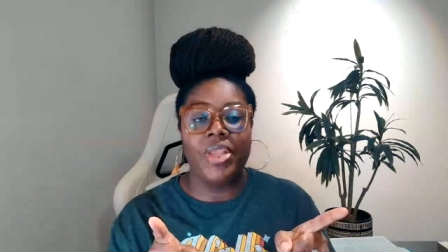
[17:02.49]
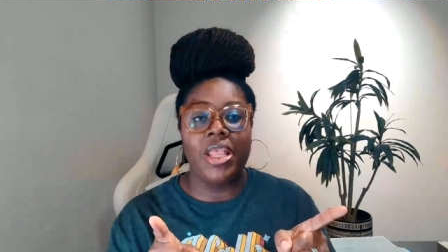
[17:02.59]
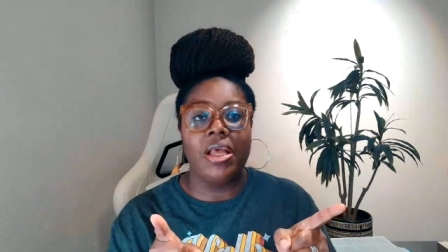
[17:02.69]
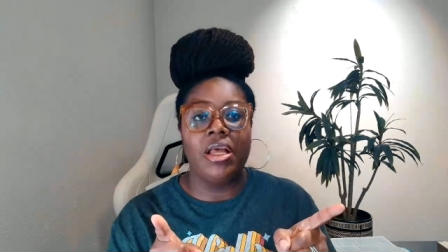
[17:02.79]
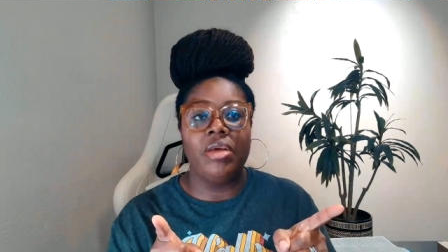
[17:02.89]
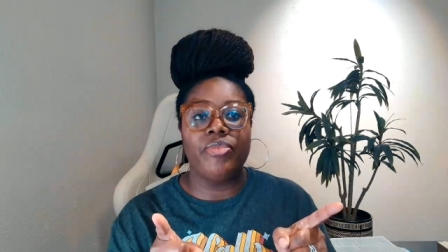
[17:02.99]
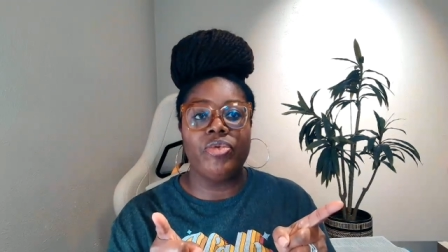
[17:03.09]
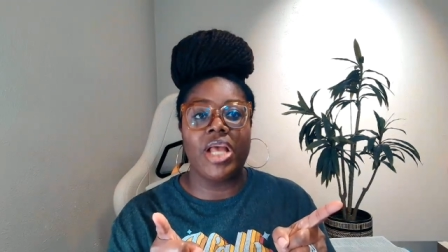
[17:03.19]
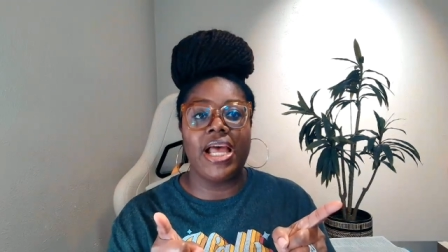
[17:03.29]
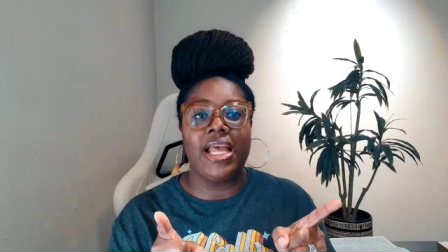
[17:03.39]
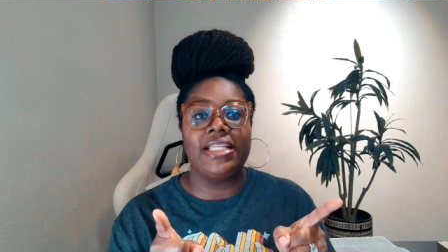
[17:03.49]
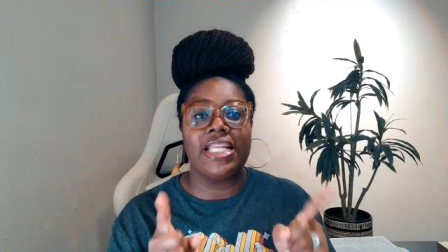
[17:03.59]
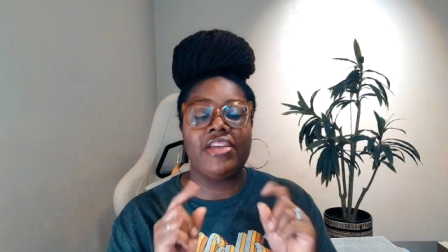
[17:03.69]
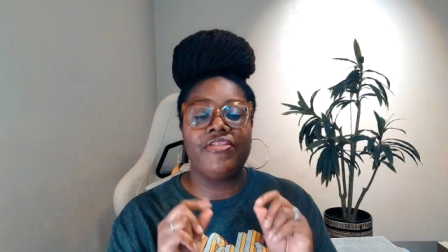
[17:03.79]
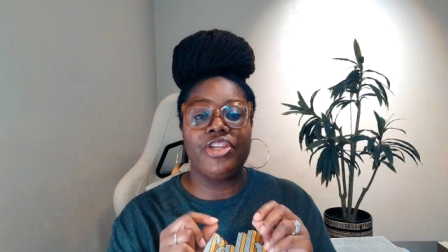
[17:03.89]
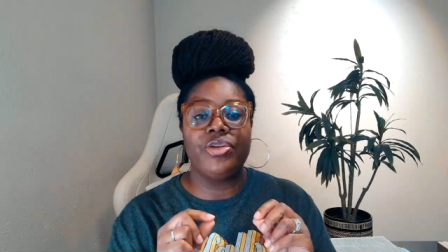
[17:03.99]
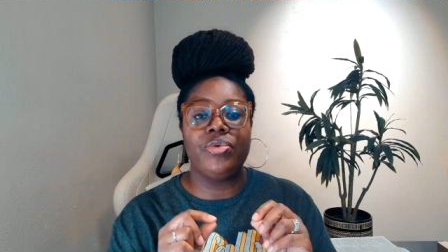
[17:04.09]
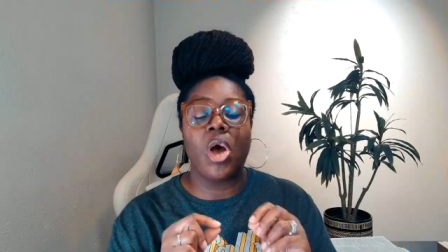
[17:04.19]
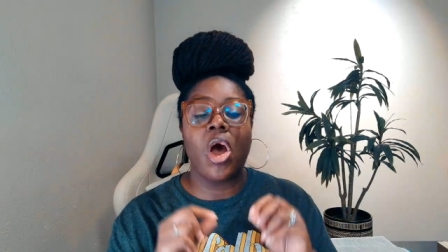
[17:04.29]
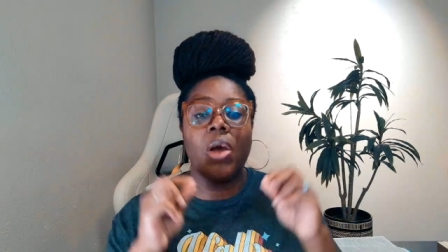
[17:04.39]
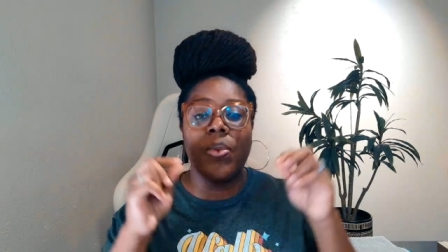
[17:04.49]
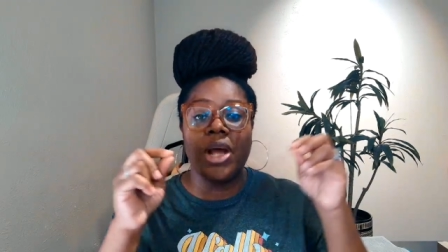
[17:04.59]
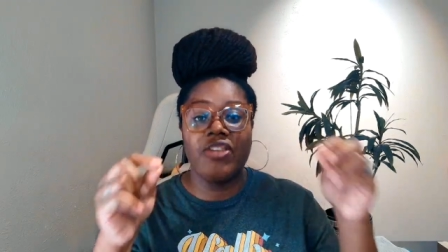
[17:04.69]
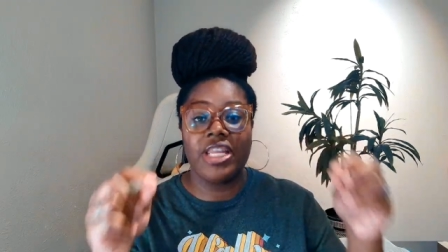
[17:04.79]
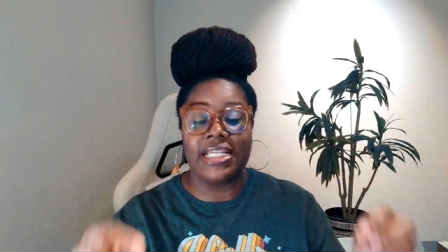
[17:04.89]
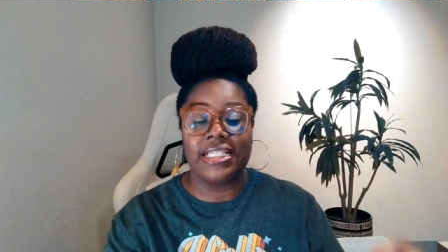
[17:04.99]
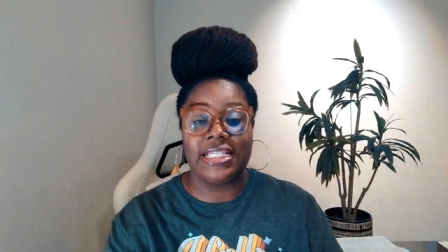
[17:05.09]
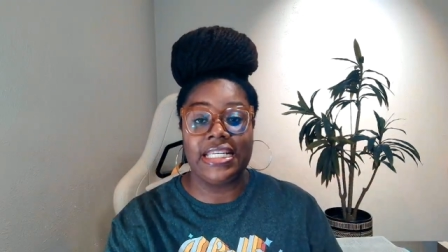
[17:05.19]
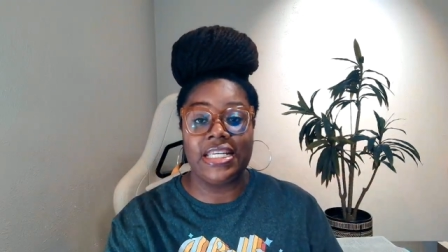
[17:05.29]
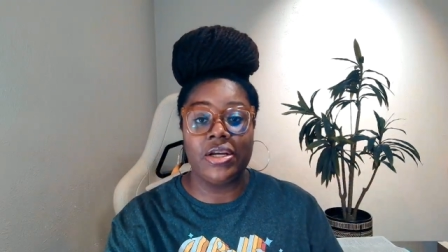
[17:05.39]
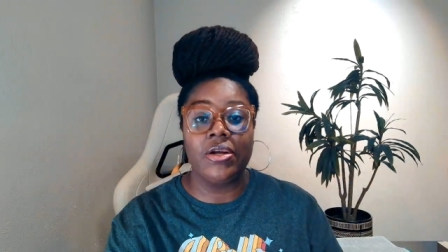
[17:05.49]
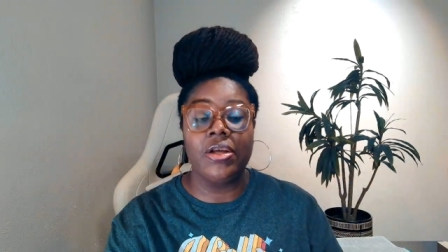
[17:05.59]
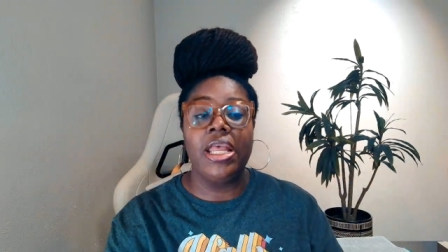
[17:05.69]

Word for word: um, you guys, if you are a prophetic seer